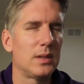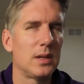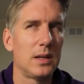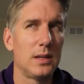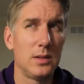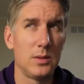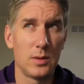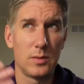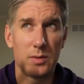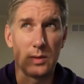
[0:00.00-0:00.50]
I
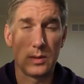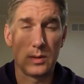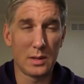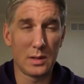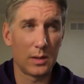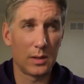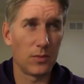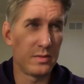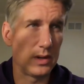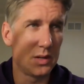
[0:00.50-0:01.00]
do have a
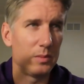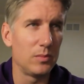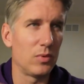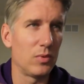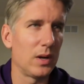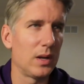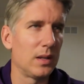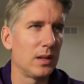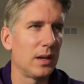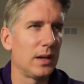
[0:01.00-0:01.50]
very
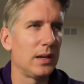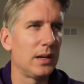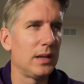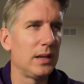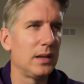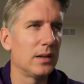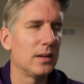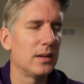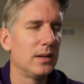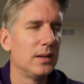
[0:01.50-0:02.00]
bright light
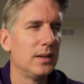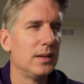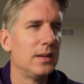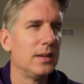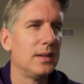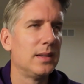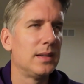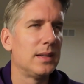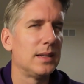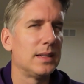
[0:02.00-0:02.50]
here,
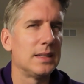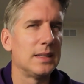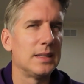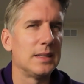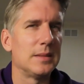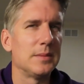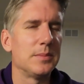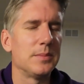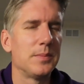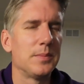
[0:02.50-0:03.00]

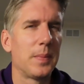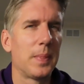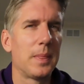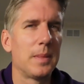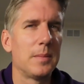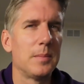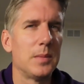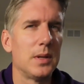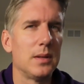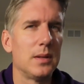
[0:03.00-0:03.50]

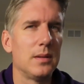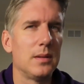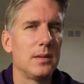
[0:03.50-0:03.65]
but